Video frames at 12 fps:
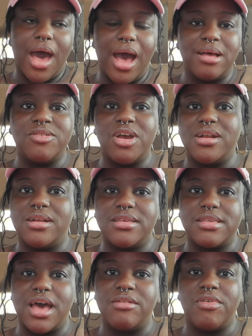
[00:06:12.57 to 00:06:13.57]
I'm trying to
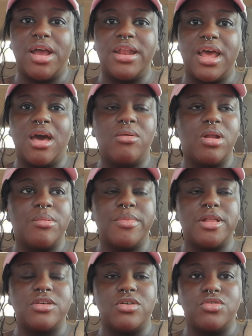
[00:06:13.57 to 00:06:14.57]
decide right now what I'm
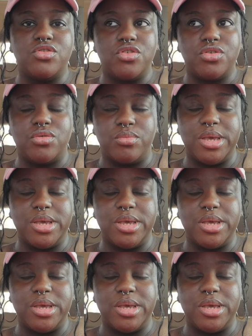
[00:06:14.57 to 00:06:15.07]
about to go do,